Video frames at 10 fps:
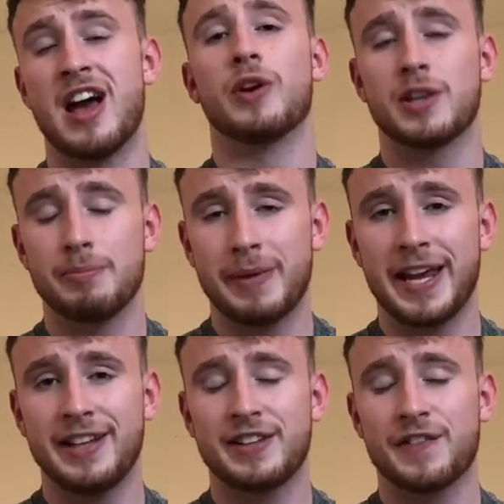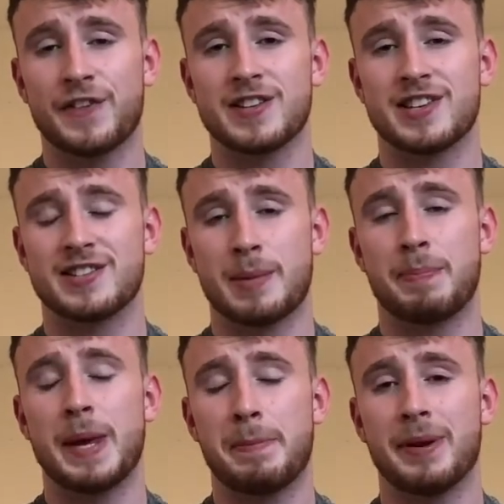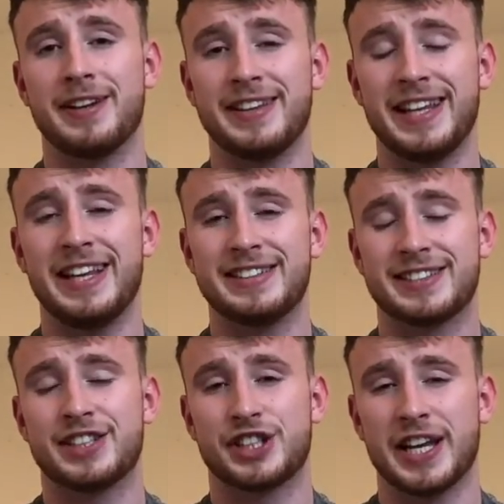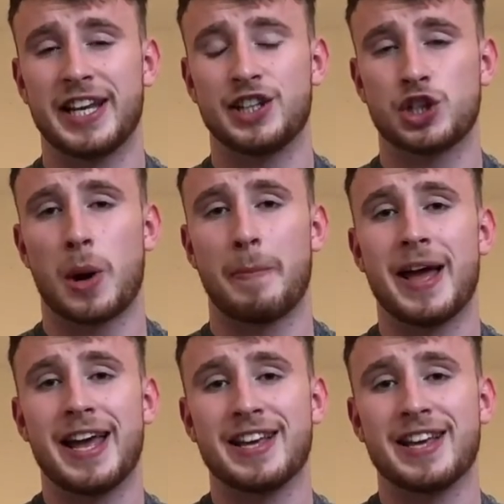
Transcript: One of the main differences that people need to change up